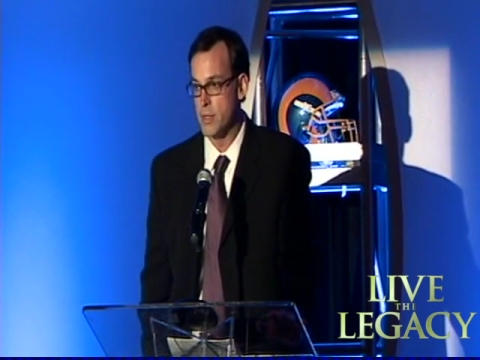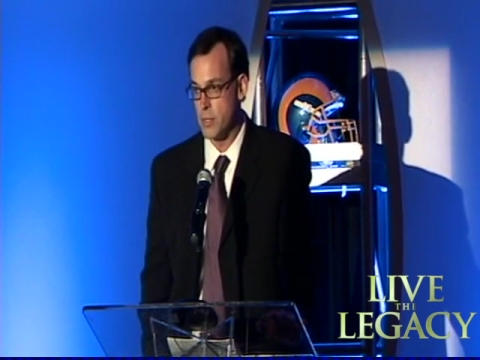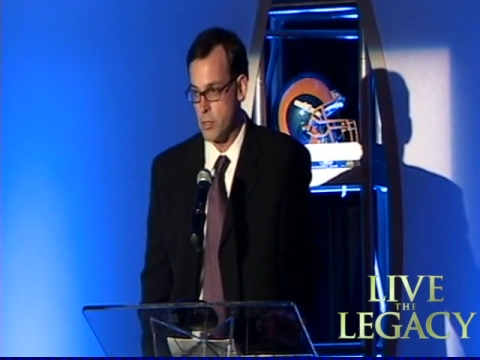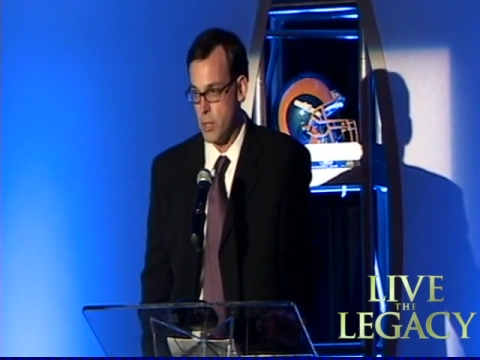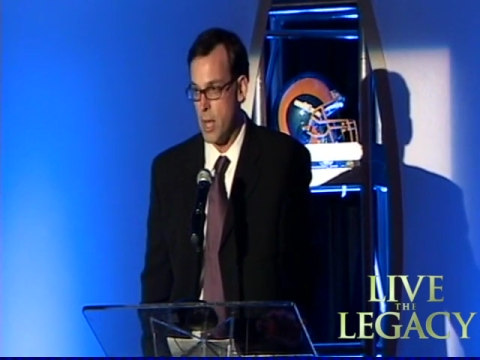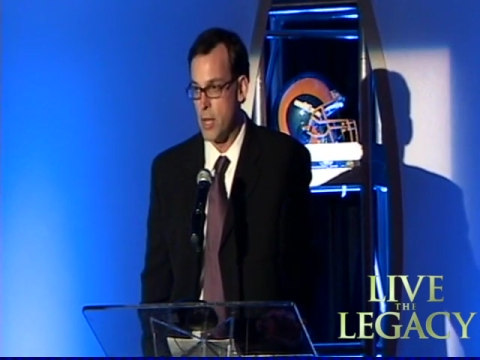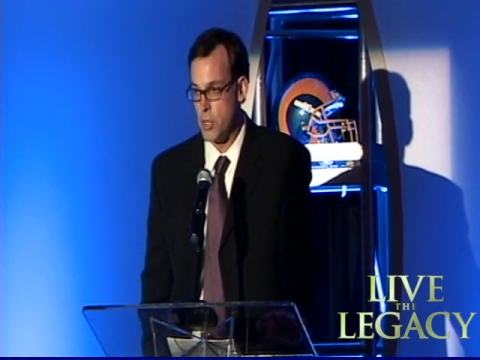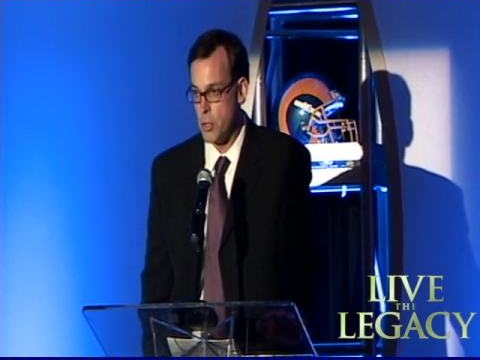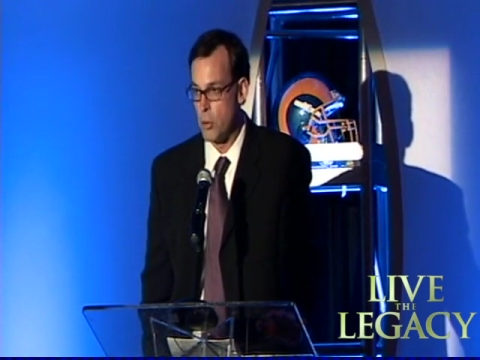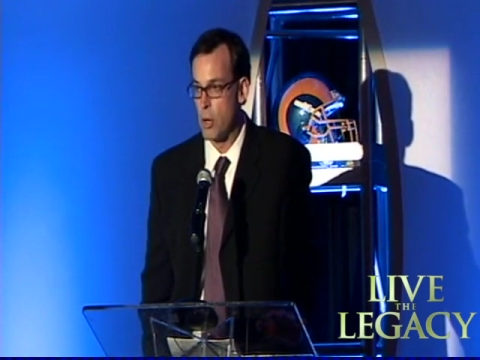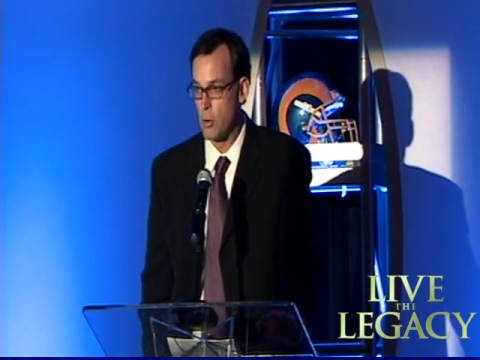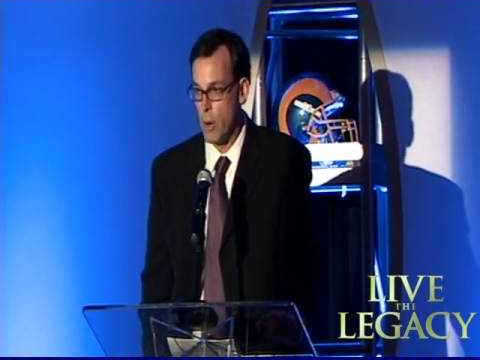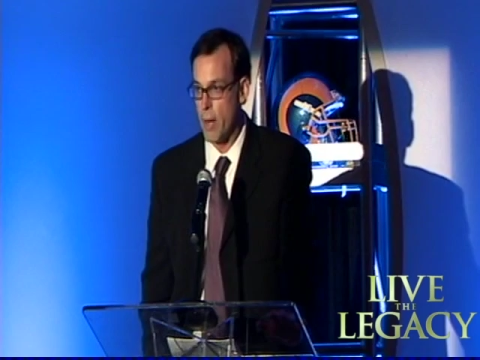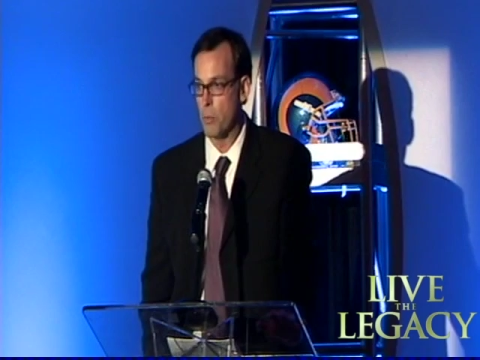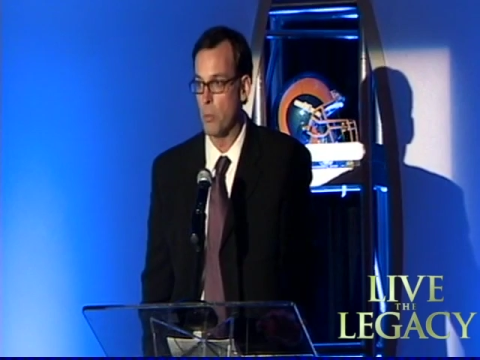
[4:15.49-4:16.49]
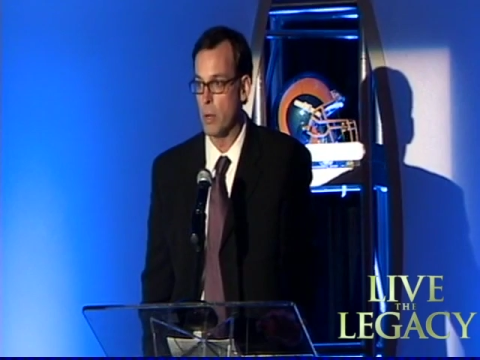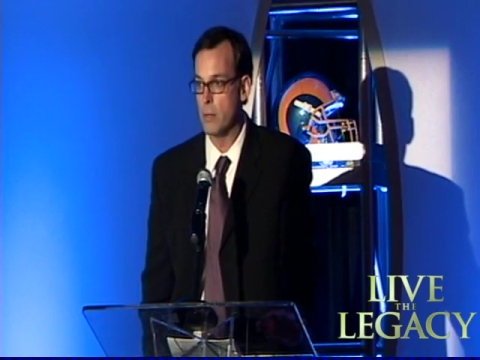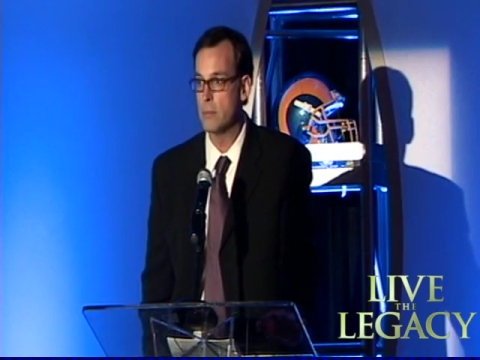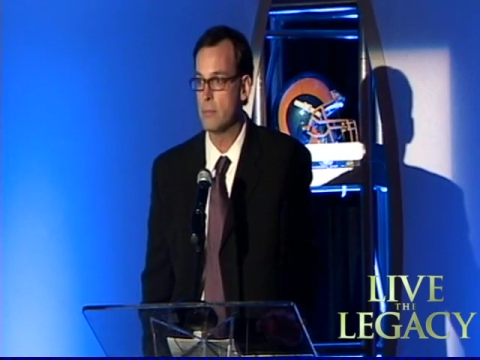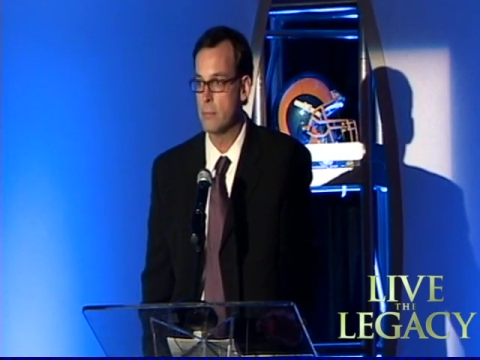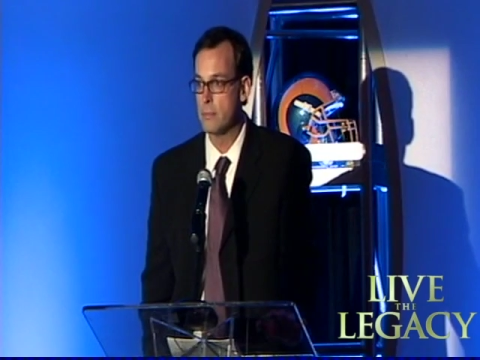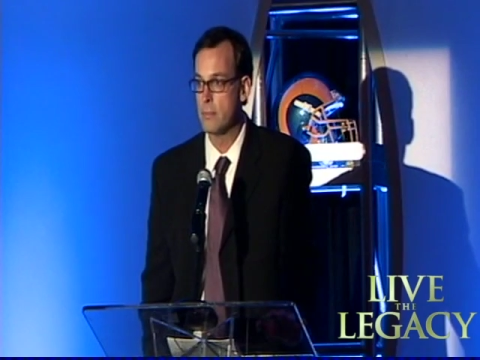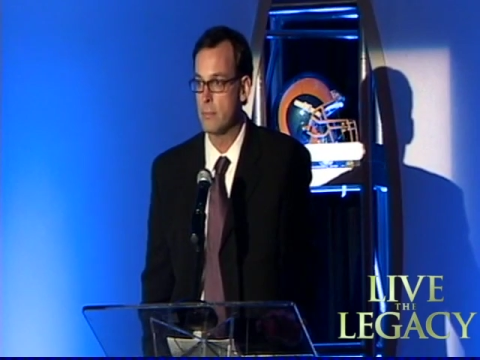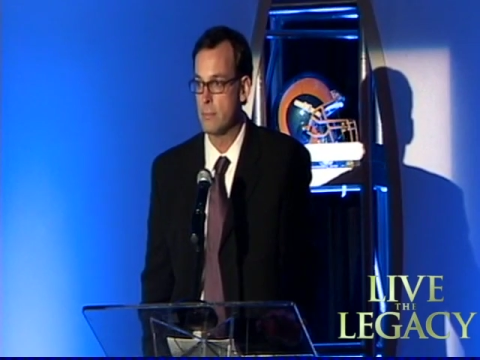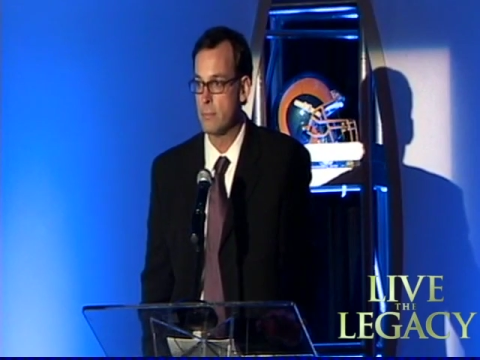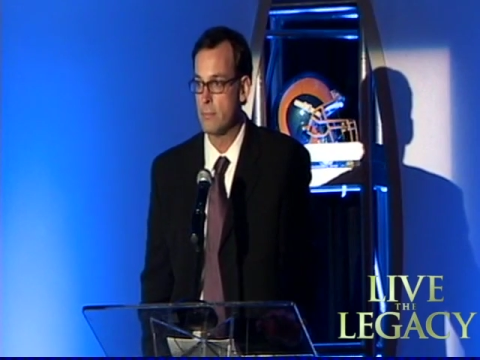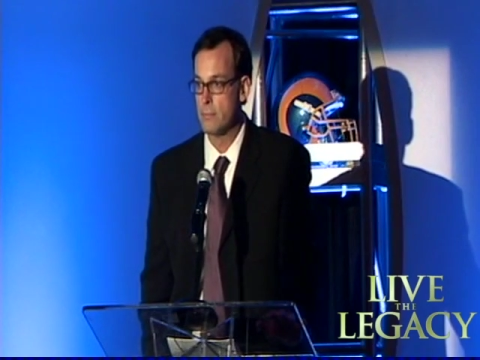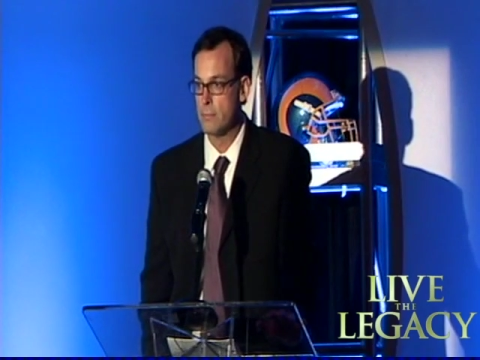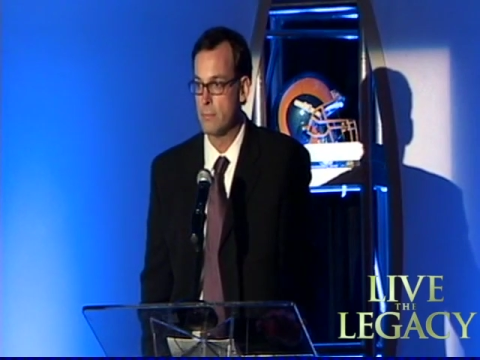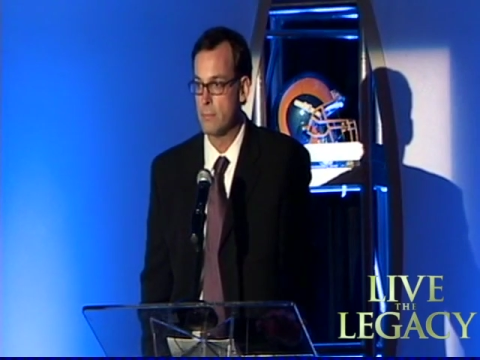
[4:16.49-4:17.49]
and you're a great one.
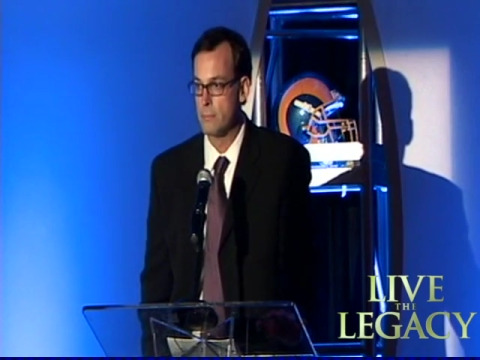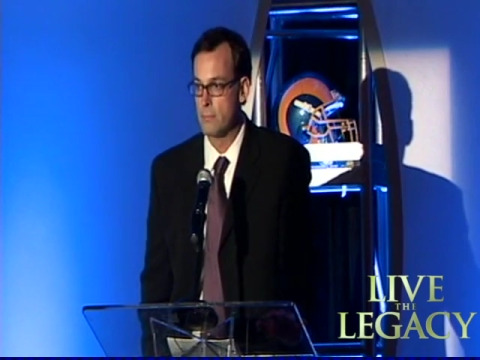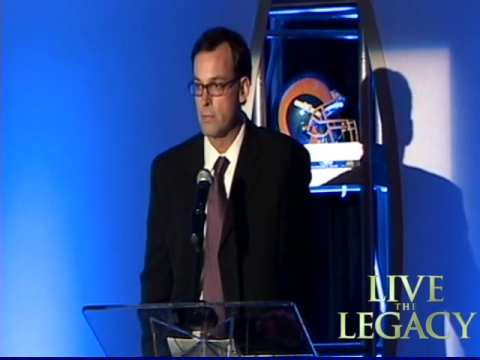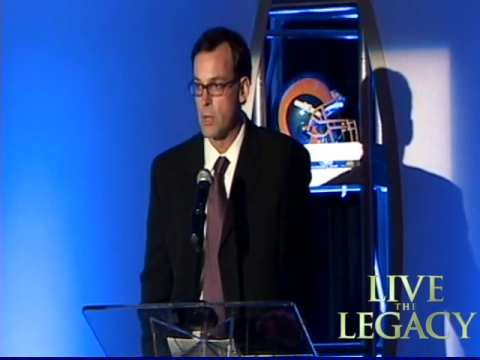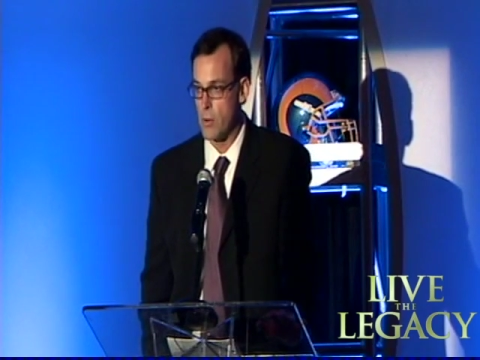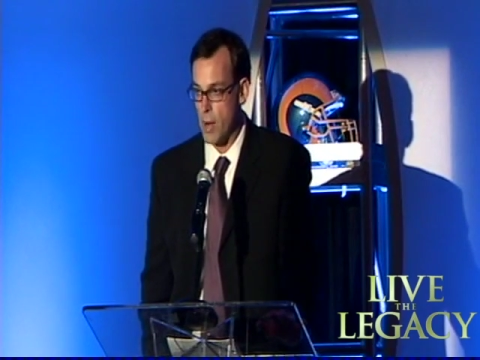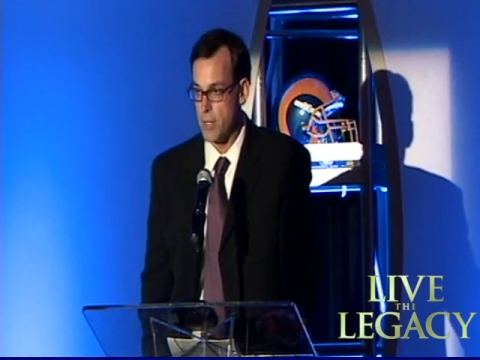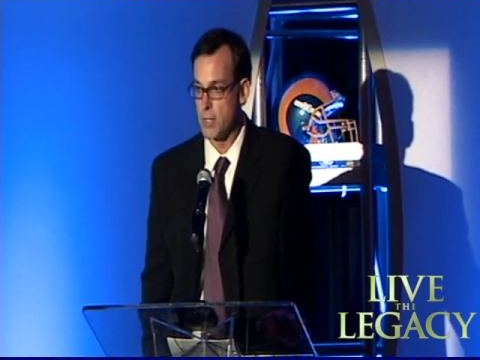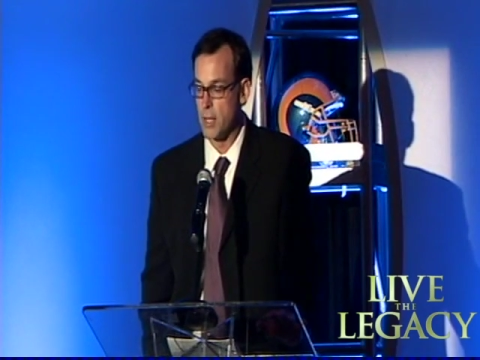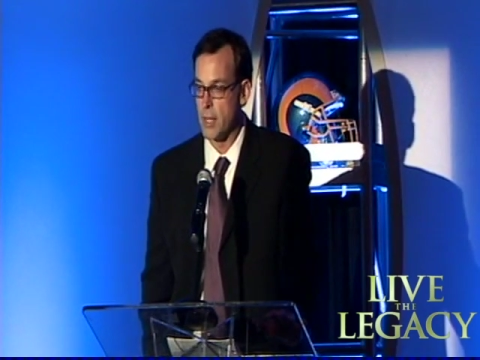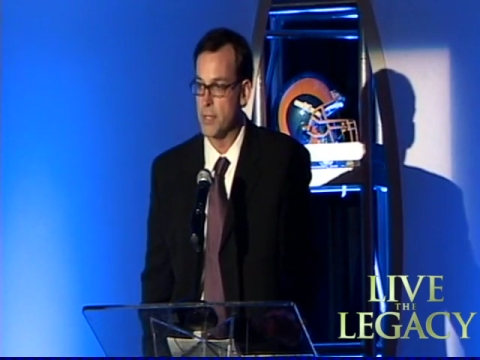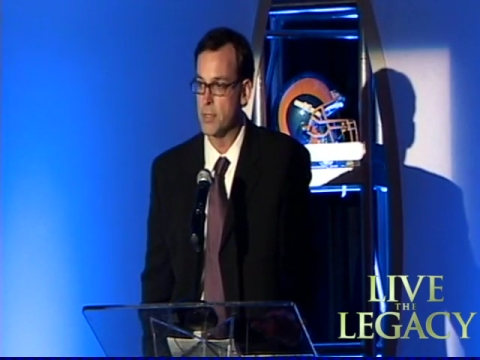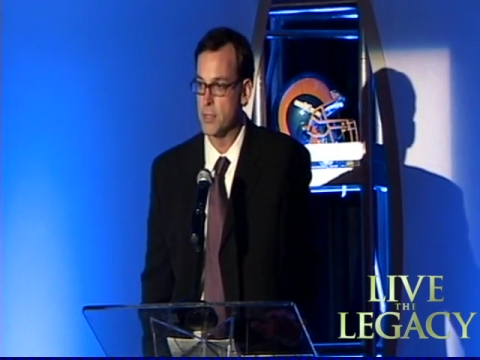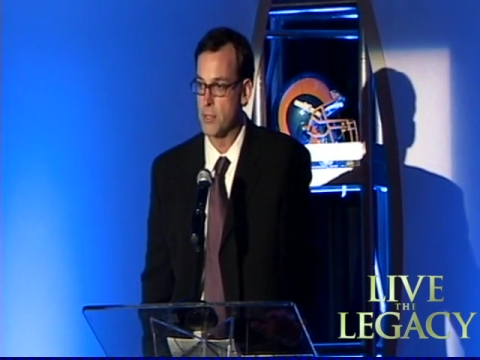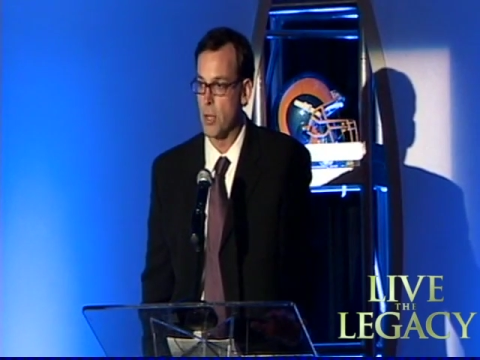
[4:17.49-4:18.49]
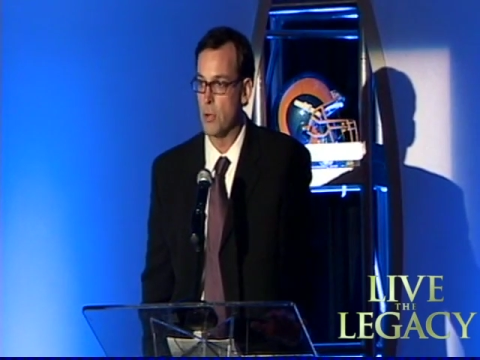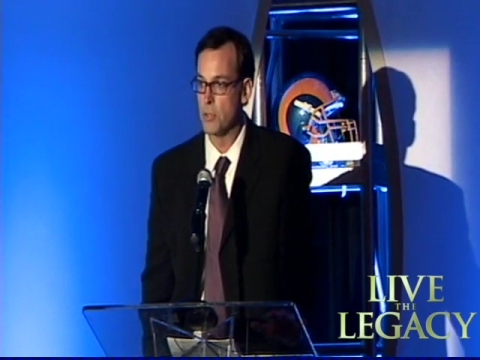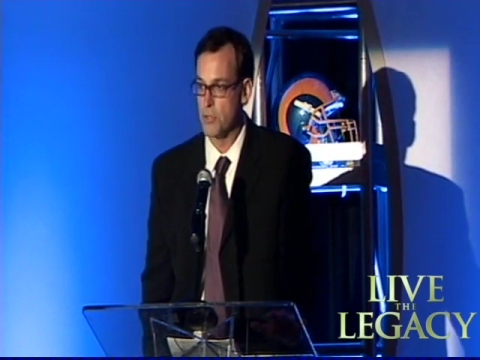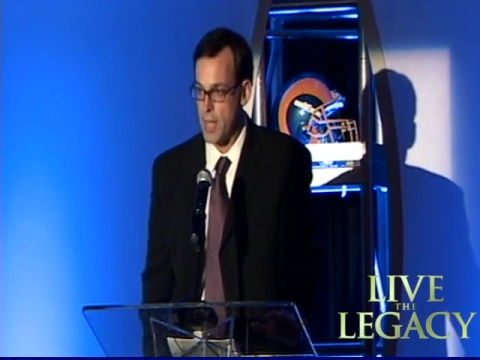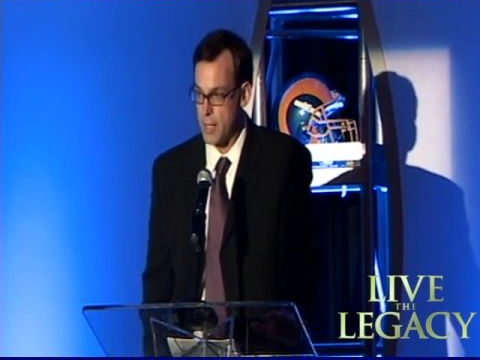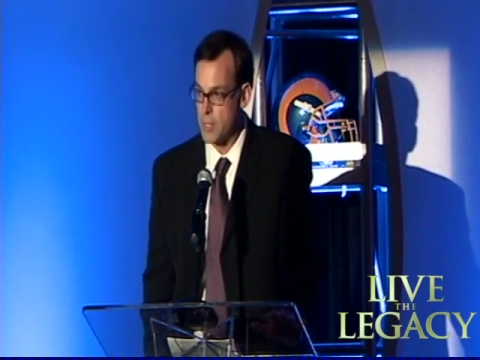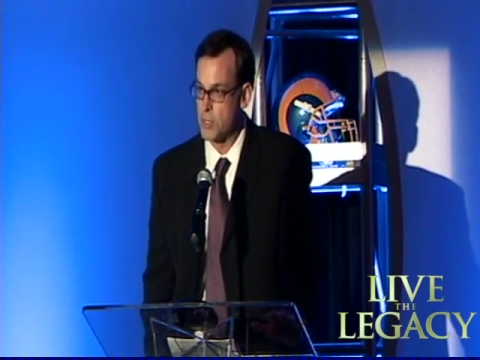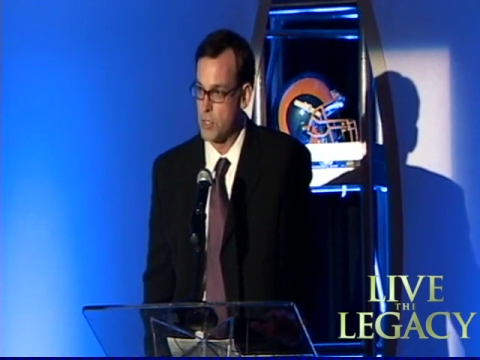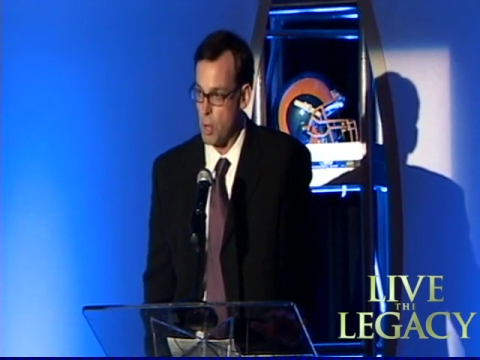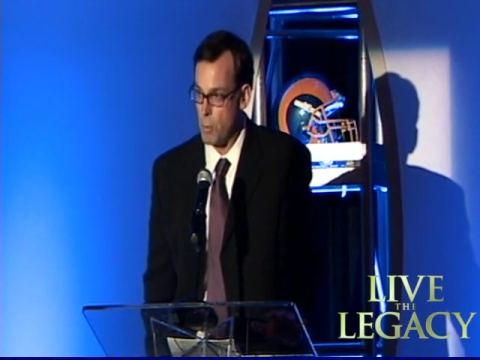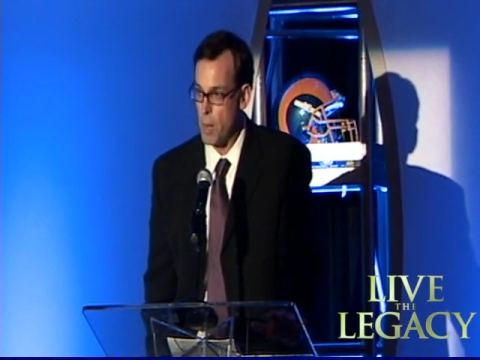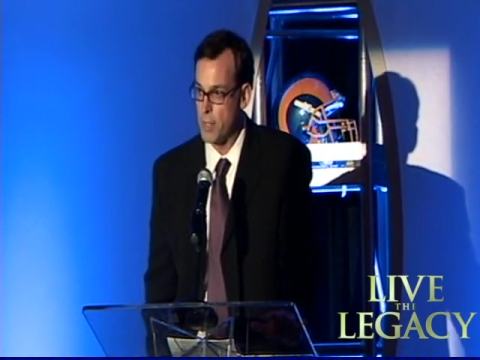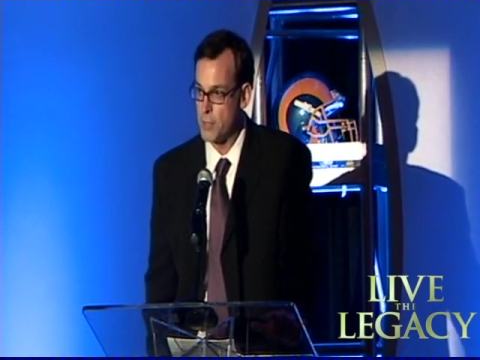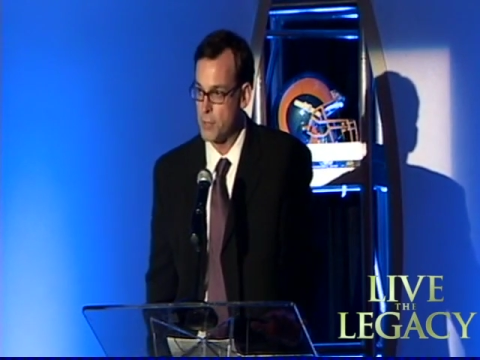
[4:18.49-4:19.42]
Congratulations, Coach. Thank you so much.